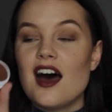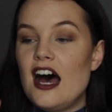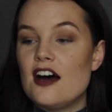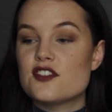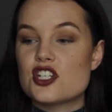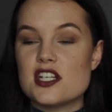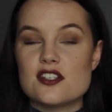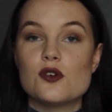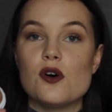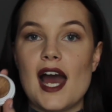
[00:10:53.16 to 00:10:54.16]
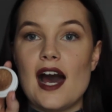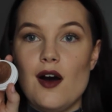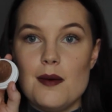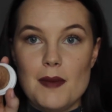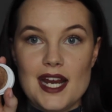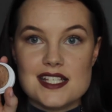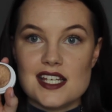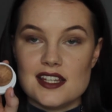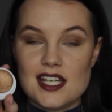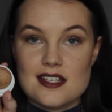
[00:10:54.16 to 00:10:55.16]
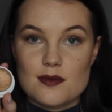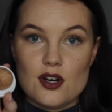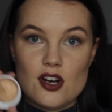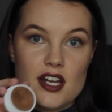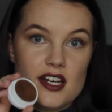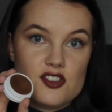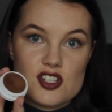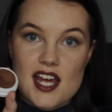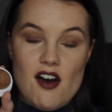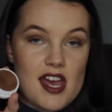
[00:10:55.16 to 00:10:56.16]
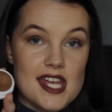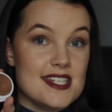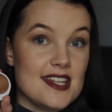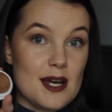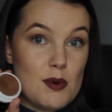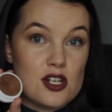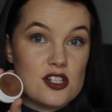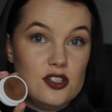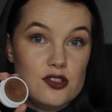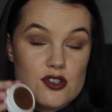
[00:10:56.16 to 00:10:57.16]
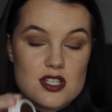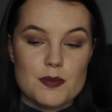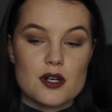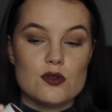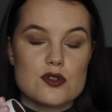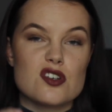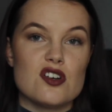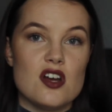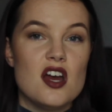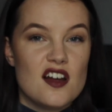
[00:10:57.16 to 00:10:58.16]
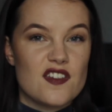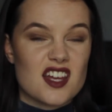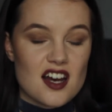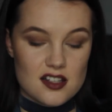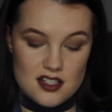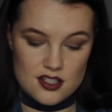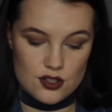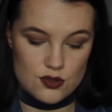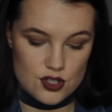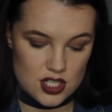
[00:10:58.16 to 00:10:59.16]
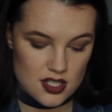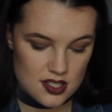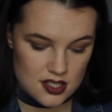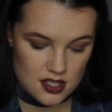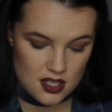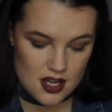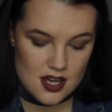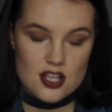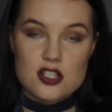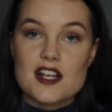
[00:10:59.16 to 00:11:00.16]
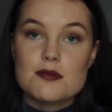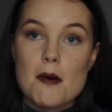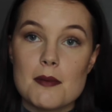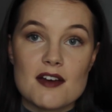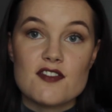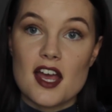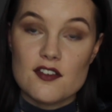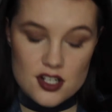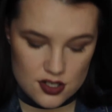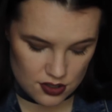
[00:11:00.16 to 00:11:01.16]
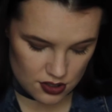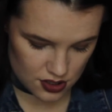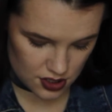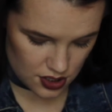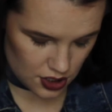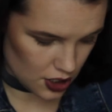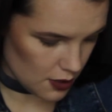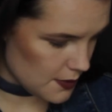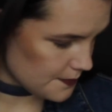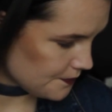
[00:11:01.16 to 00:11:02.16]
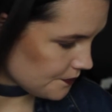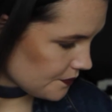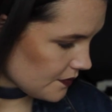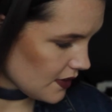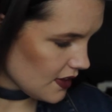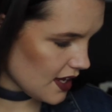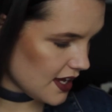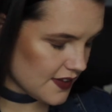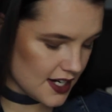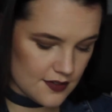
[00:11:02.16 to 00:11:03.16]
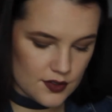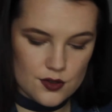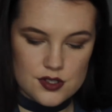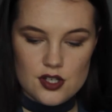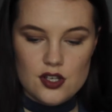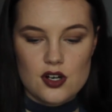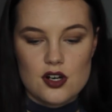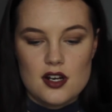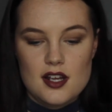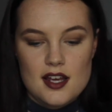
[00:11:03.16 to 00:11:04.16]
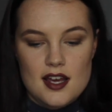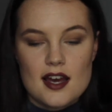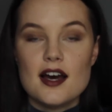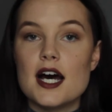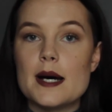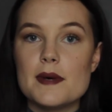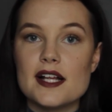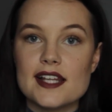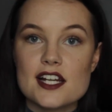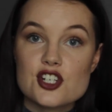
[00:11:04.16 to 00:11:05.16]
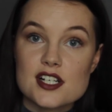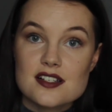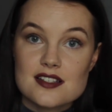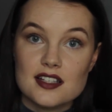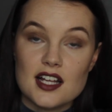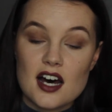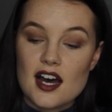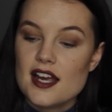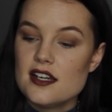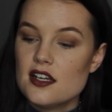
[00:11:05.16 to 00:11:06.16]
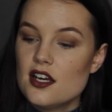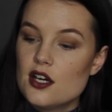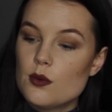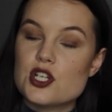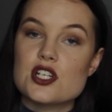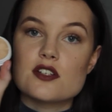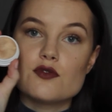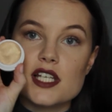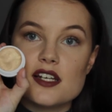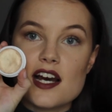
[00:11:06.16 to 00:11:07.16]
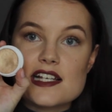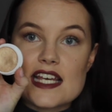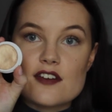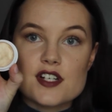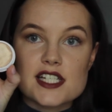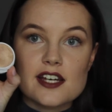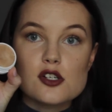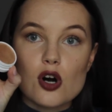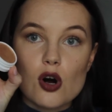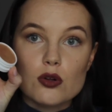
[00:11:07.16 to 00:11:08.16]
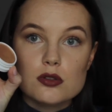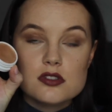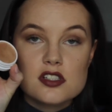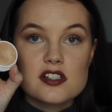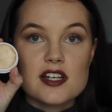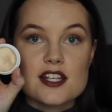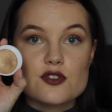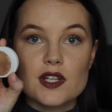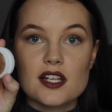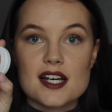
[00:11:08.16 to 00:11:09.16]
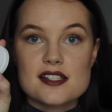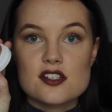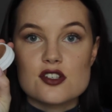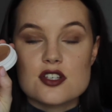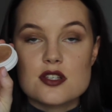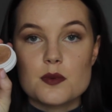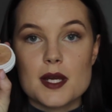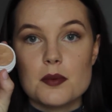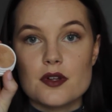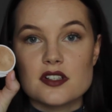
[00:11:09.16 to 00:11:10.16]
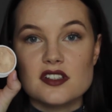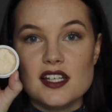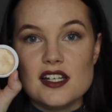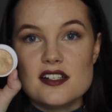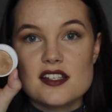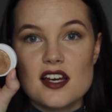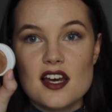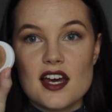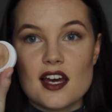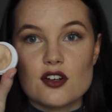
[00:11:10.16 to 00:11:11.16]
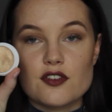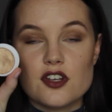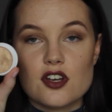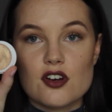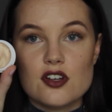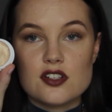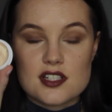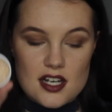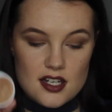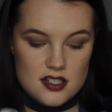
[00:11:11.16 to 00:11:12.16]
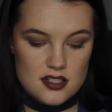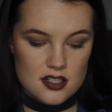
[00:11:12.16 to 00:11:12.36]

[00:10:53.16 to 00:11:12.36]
after she saw how amazing these were and just how easy they were to use, but also the colours are gorgeous. So that's my favourite, Do Not Disturb. And then I've also got Electric Slide, which is a really nice everyday gold. It's really nice to just sweep on the lids and off you go and you're done.